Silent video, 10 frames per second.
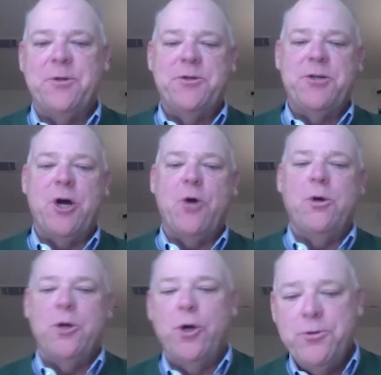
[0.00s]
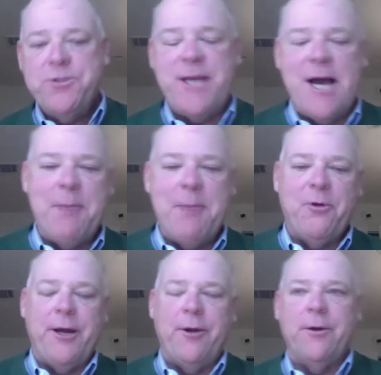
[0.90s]
So who's the
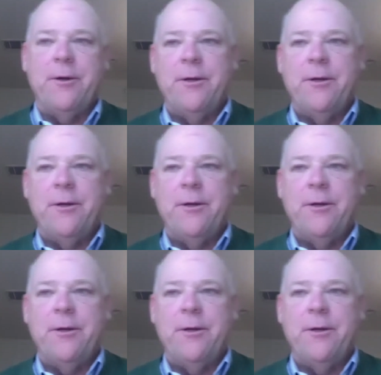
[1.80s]
operator